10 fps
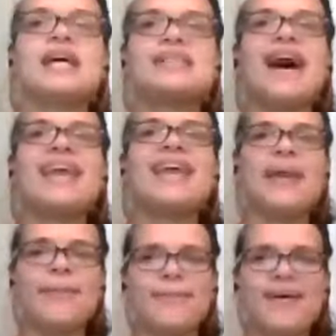that
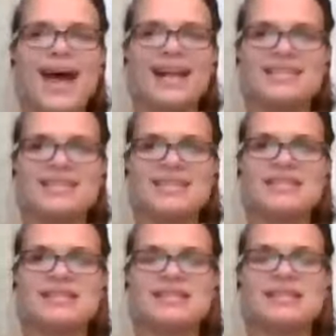impacted
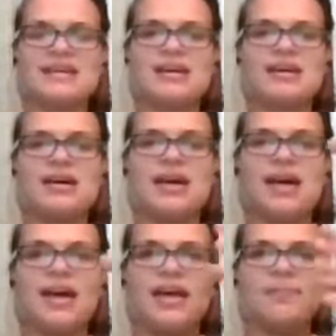
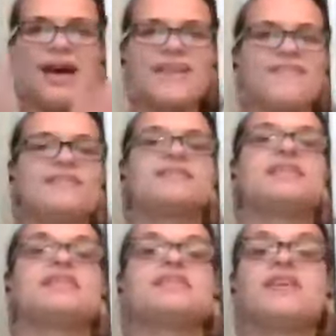and manifested
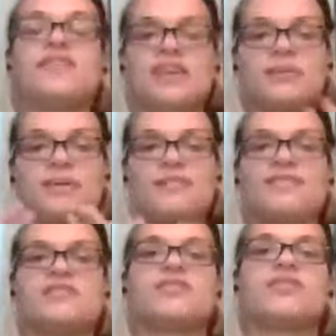itself in my
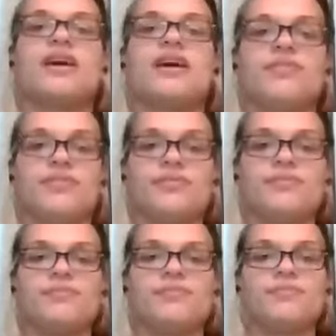physical health.
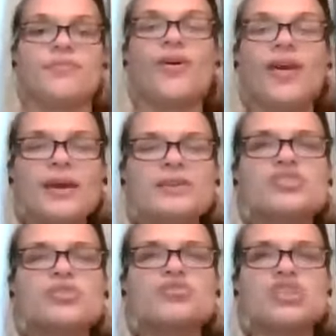Okay,
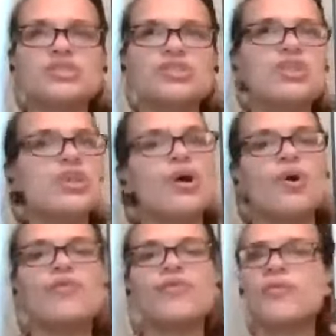so just
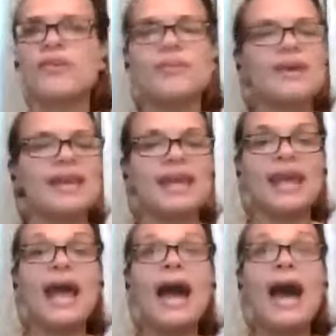know from the very
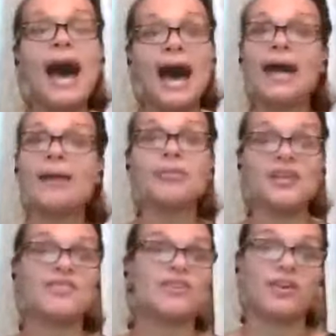beginning, I
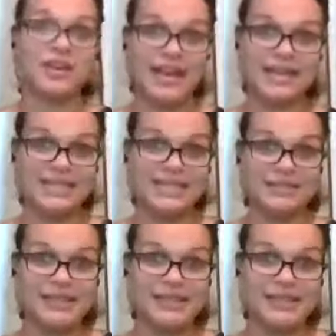believe it's all connected.